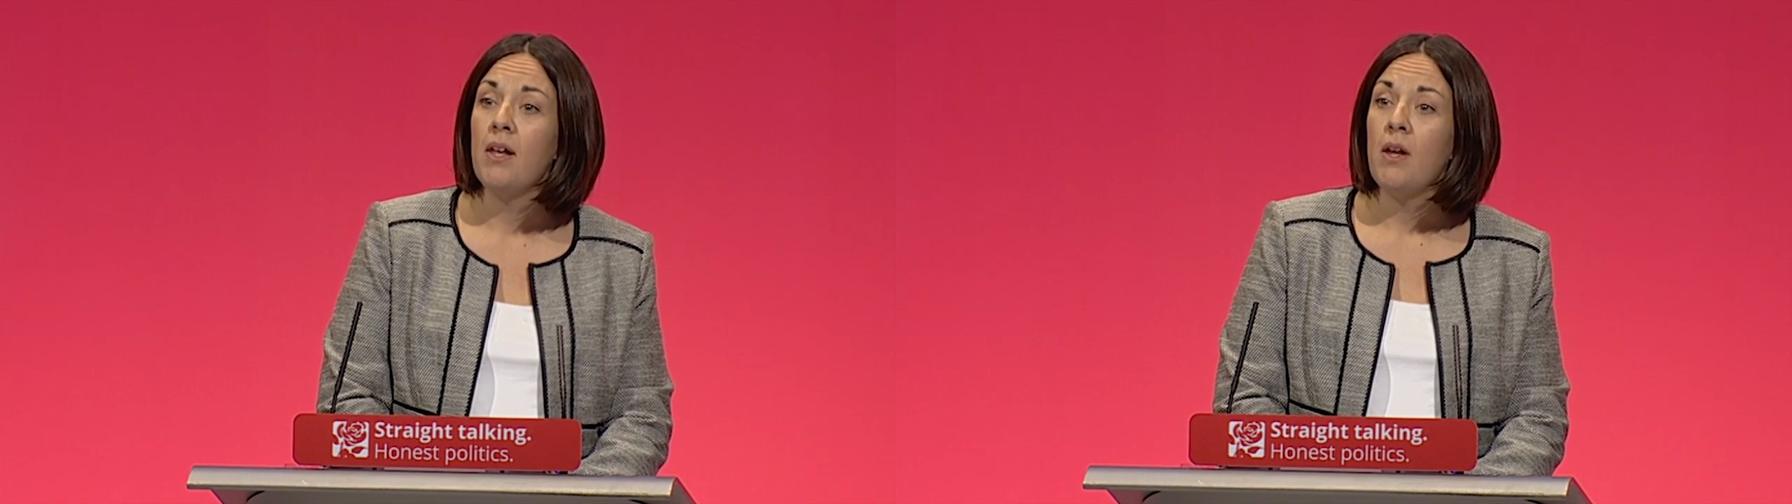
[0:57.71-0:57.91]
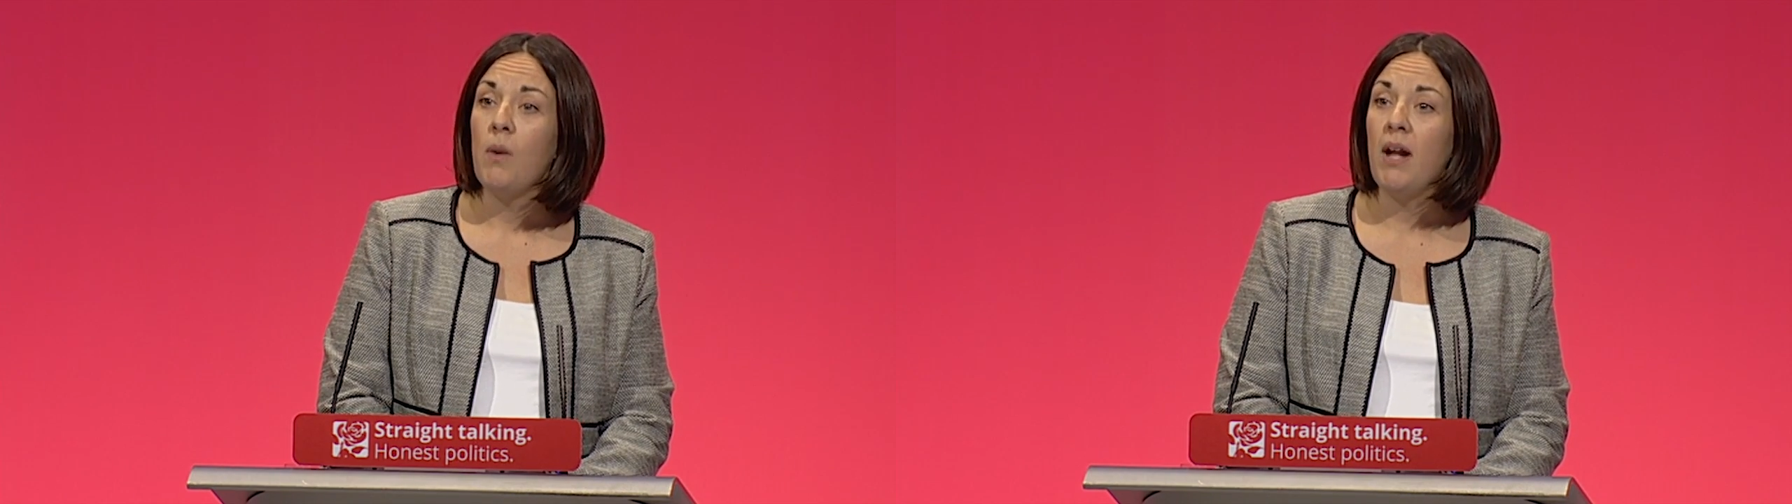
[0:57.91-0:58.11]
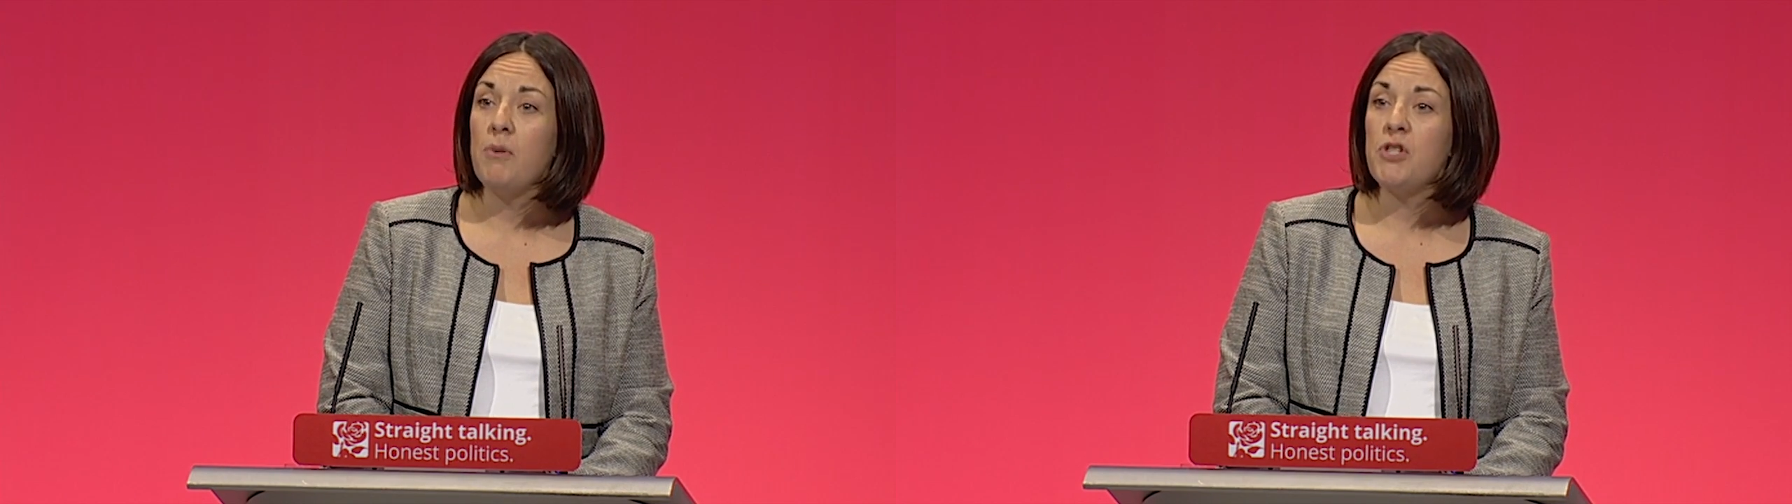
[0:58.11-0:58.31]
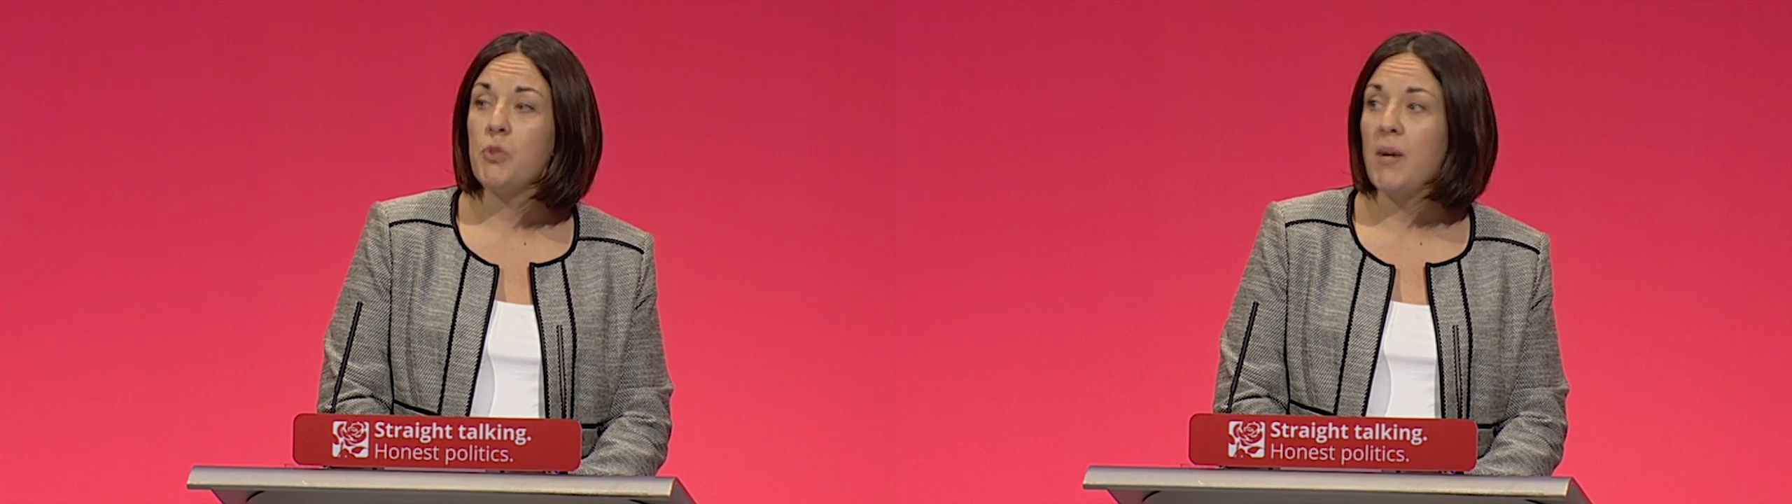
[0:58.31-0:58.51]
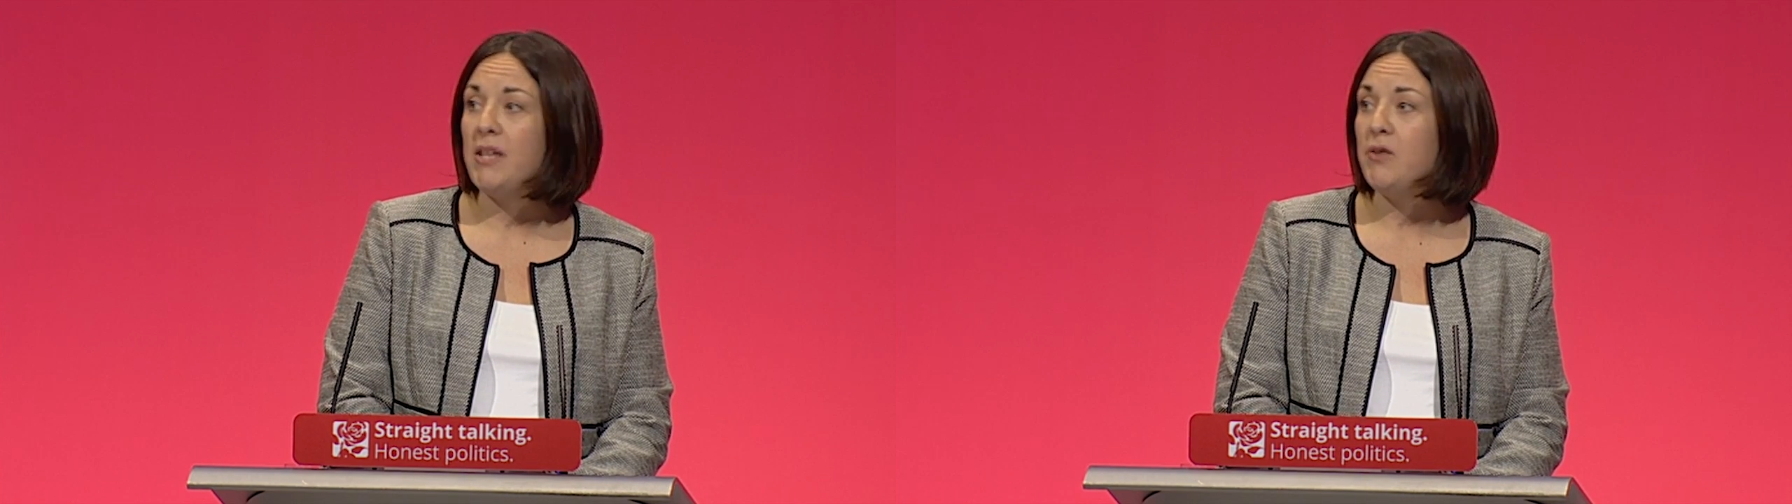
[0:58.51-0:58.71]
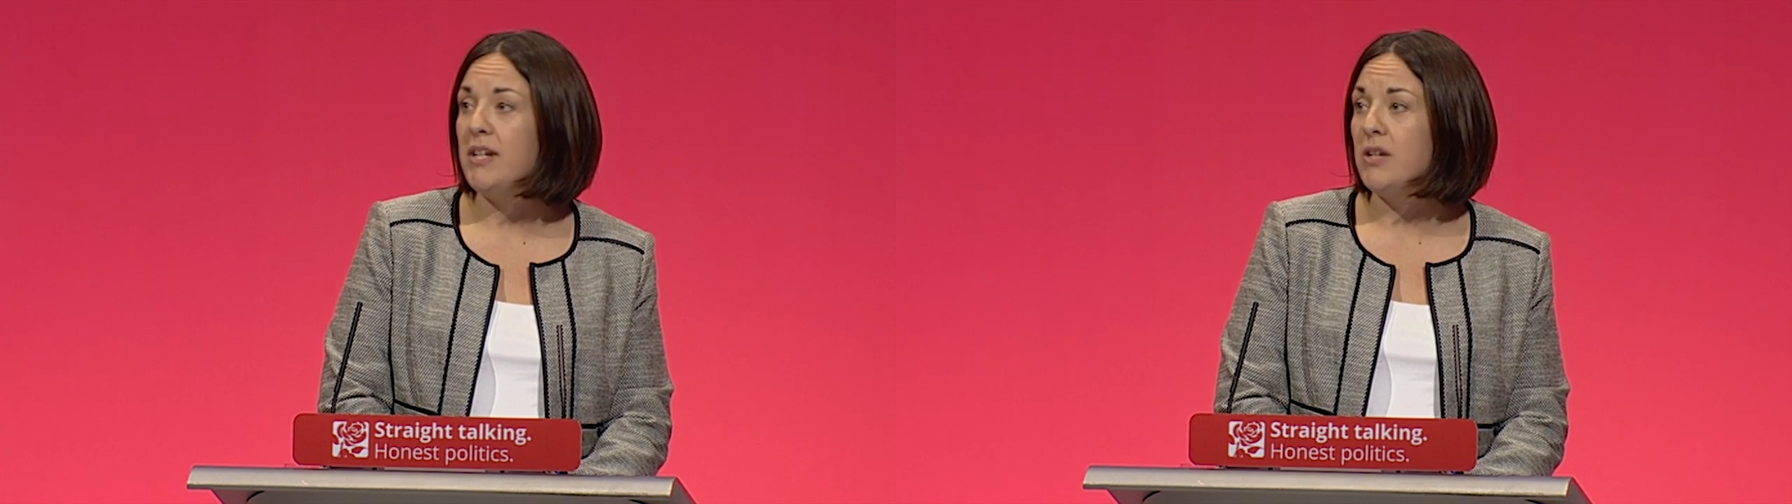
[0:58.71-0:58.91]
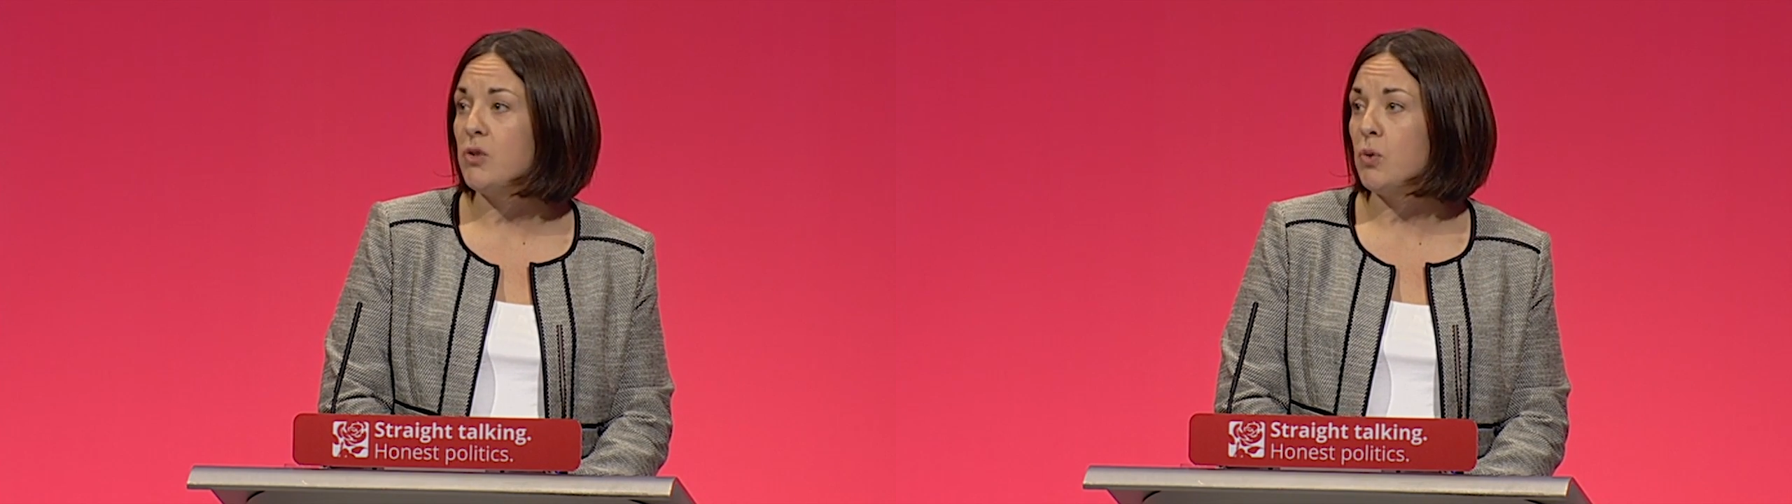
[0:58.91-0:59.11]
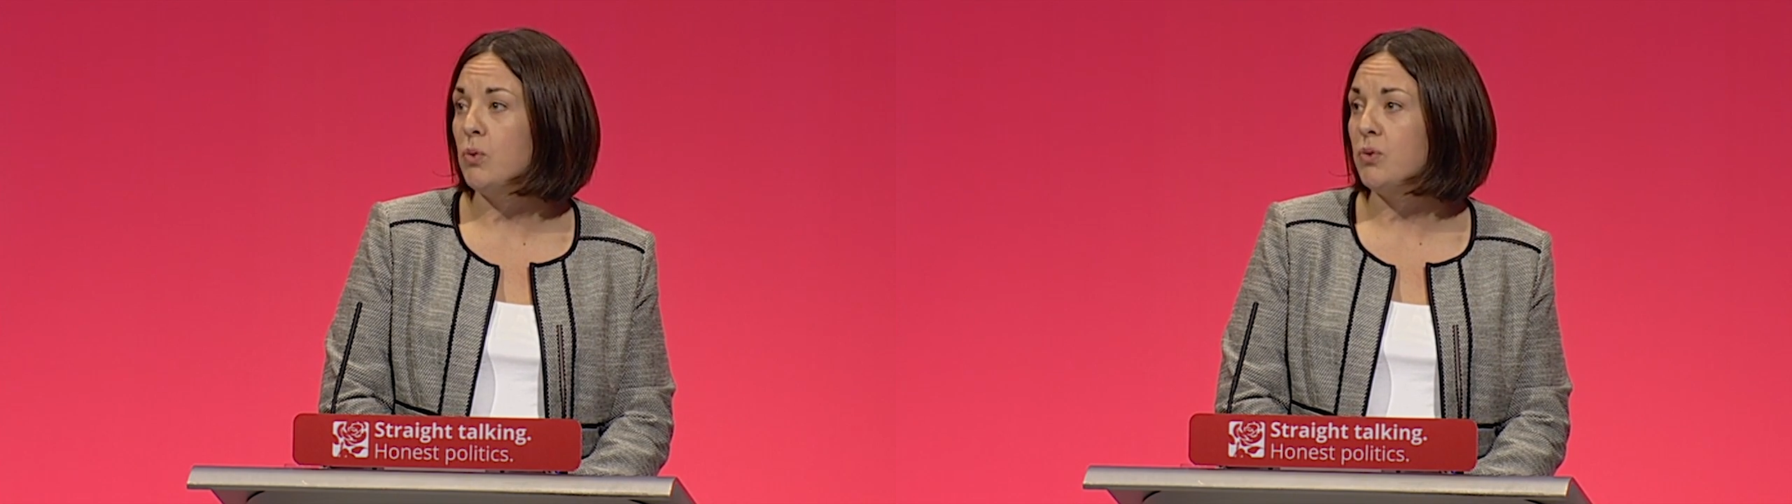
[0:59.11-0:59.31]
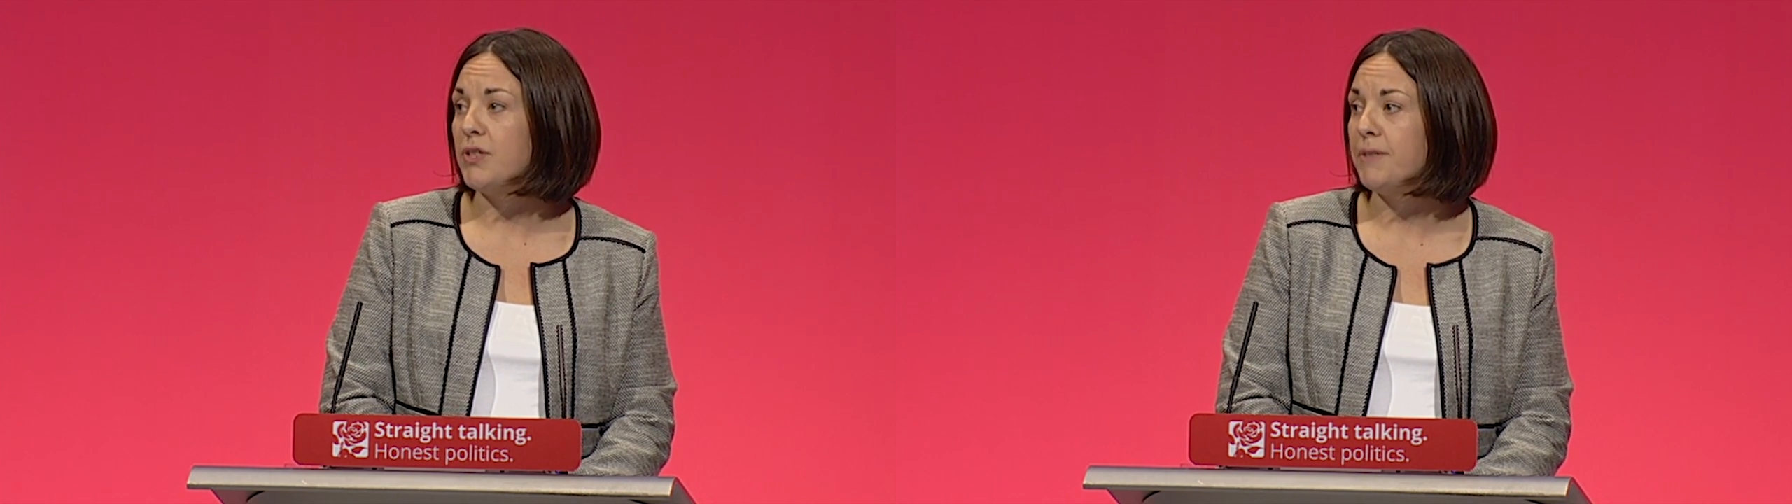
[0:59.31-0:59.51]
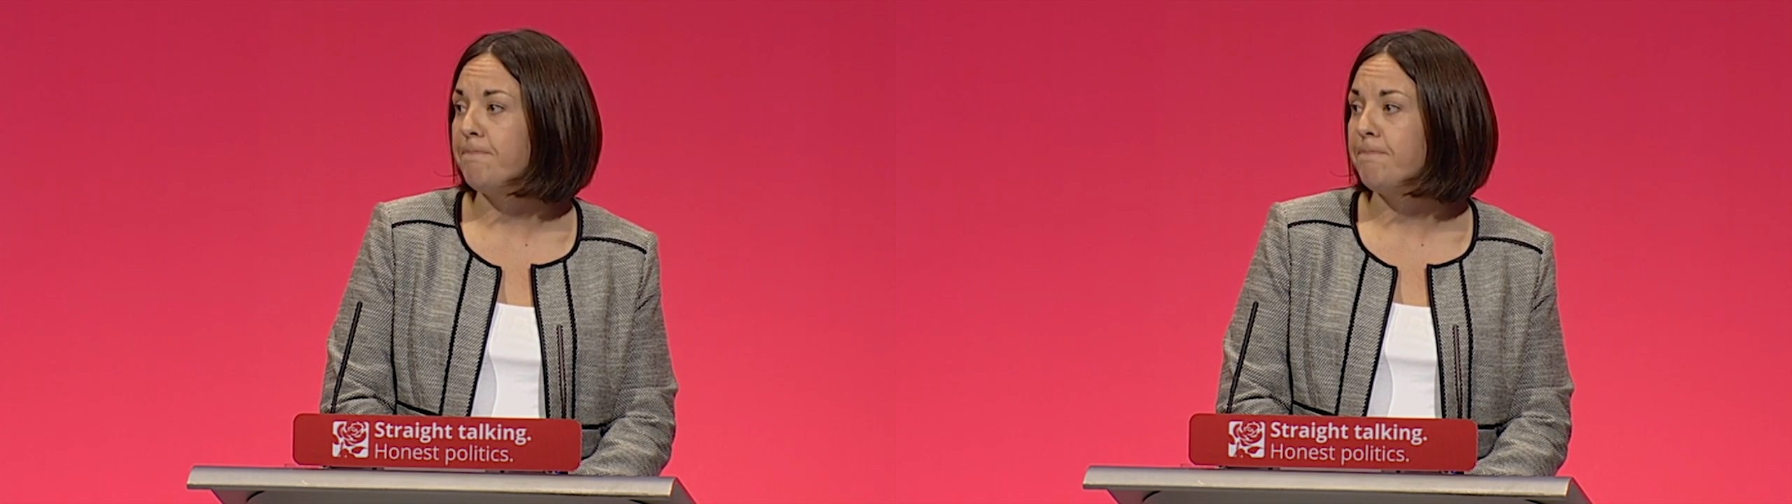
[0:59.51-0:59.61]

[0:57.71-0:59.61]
when I was 23 years old.